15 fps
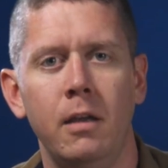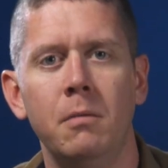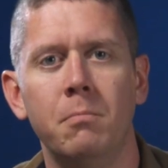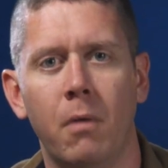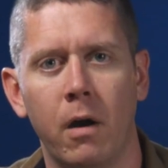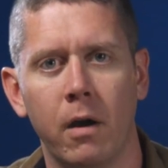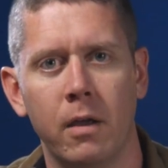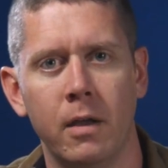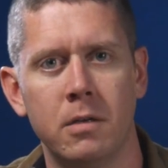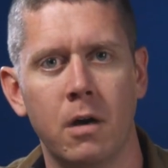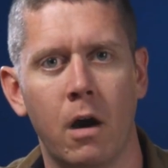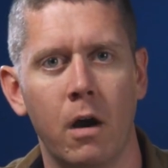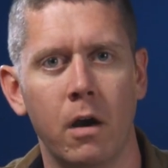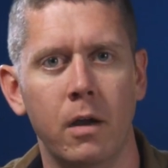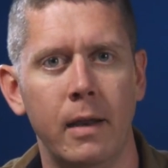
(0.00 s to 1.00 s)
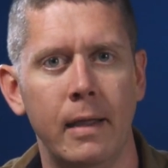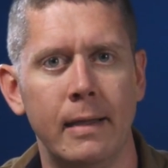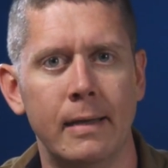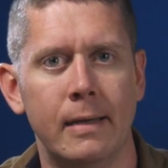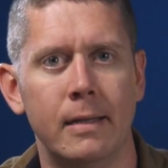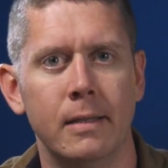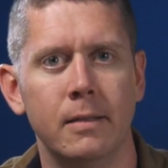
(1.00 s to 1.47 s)
in-market
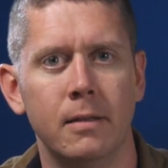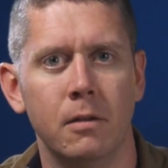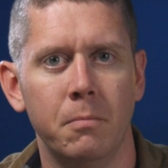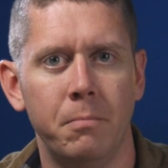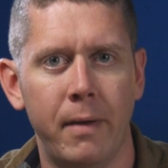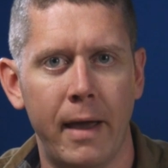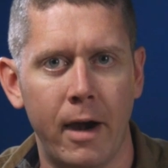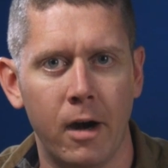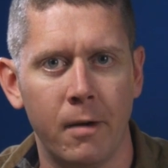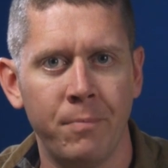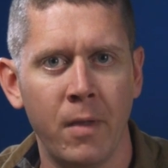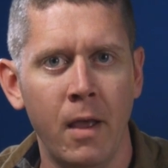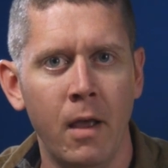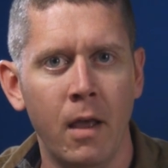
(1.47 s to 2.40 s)
targeting a little better.